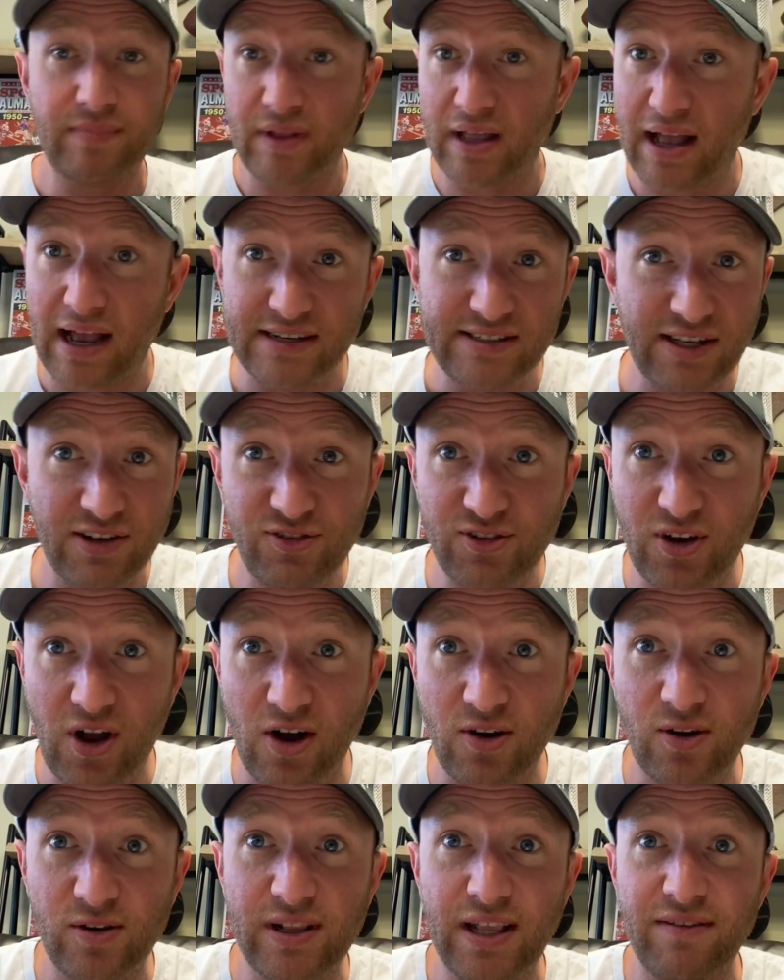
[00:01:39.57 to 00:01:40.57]
I said
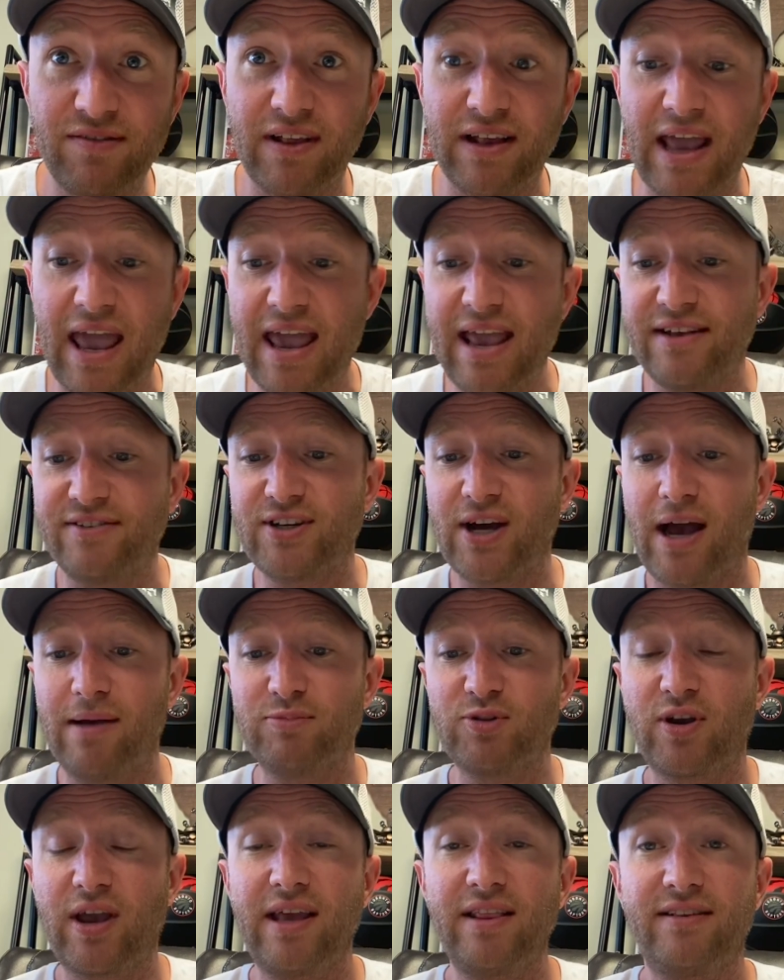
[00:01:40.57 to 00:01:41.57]
Chicago, Cleveland eight
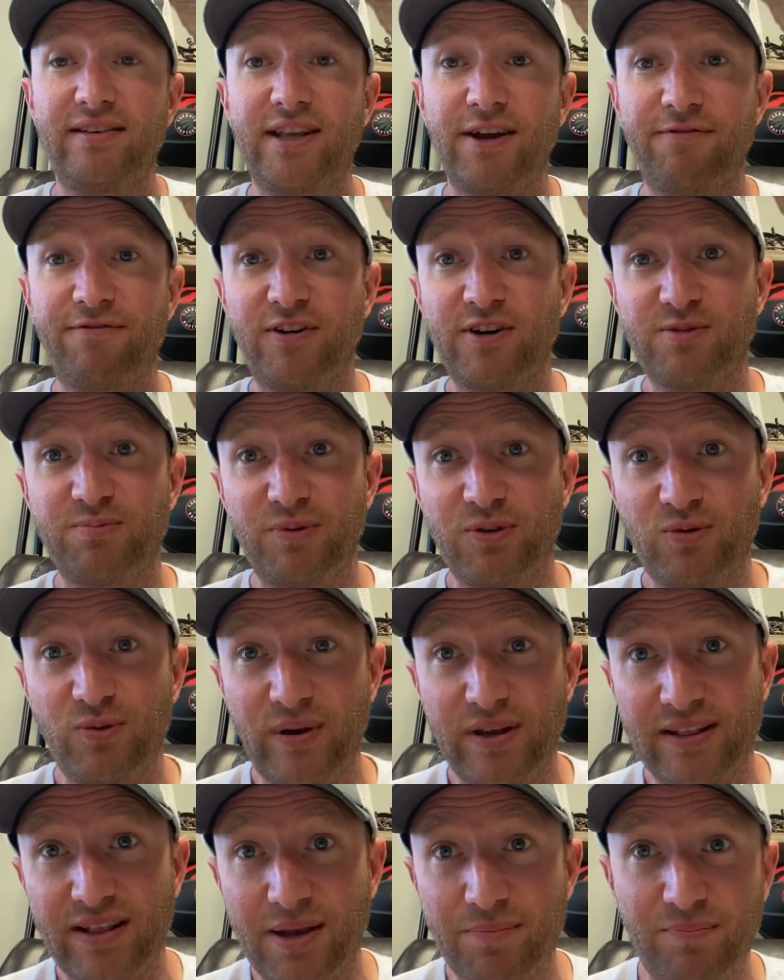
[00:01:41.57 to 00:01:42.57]
times, okay? The difference
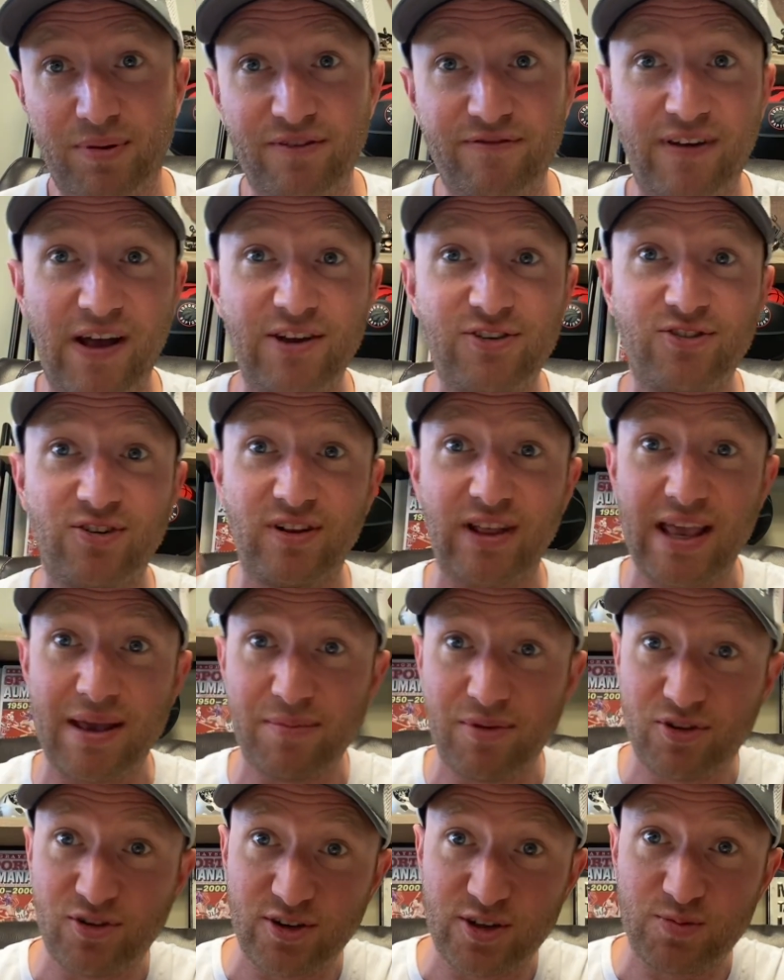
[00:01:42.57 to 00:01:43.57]
between like professional,
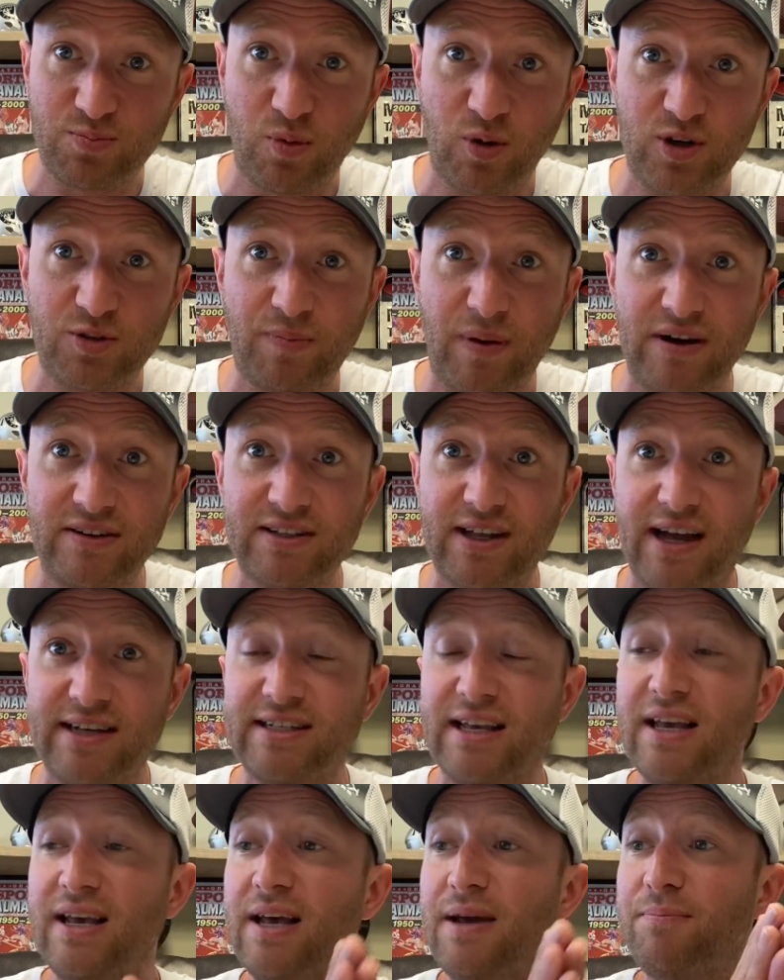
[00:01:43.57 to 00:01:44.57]
amateur sports bettors,
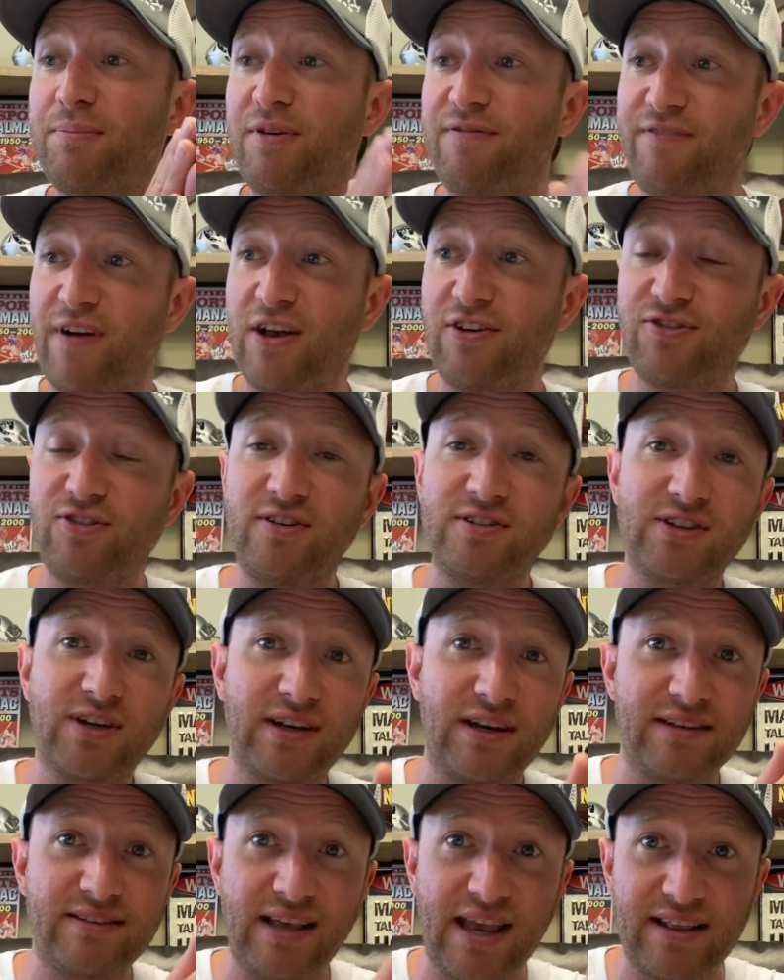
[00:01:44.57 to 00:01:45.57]
guys, professionals are
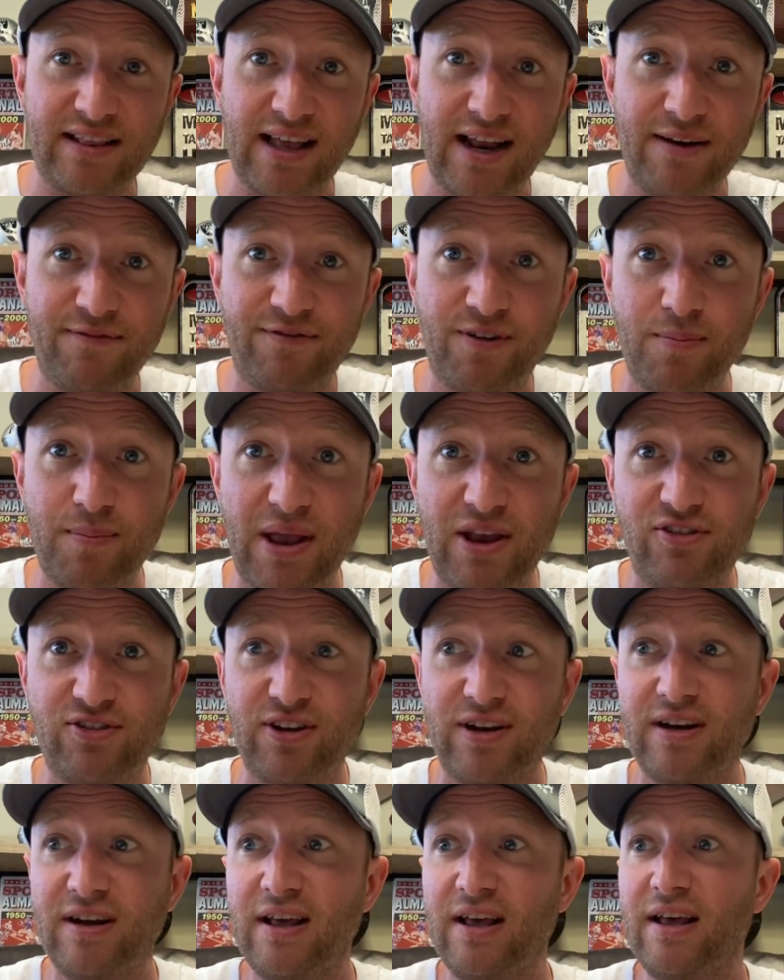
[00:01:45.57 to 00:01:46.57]
going to take that
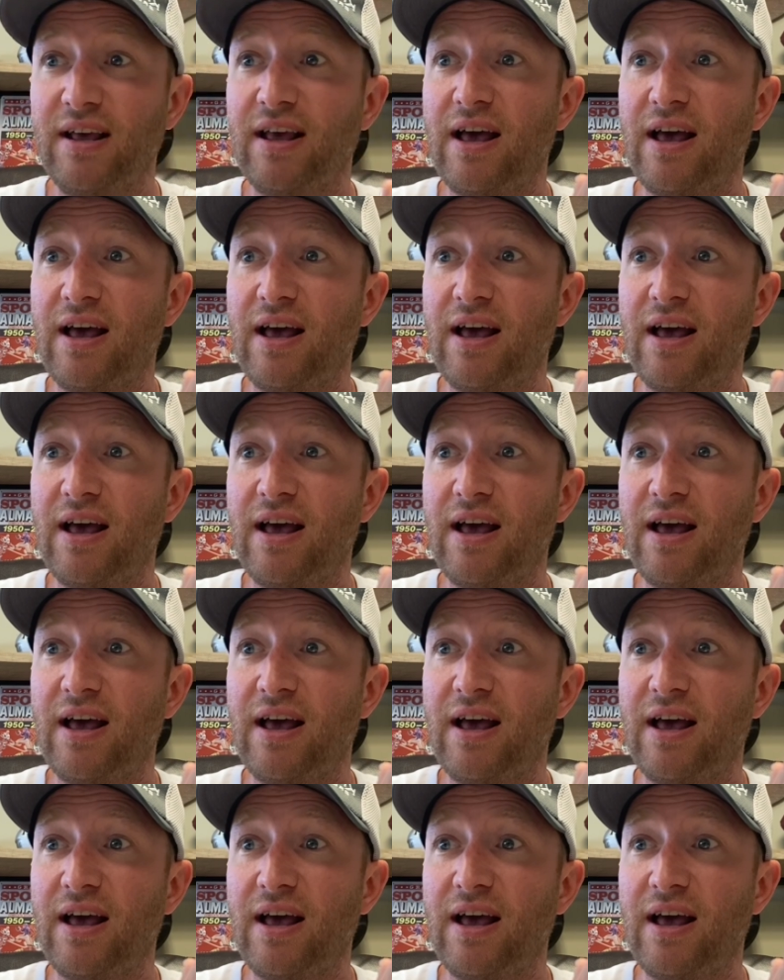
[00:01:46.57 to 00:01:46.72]
information.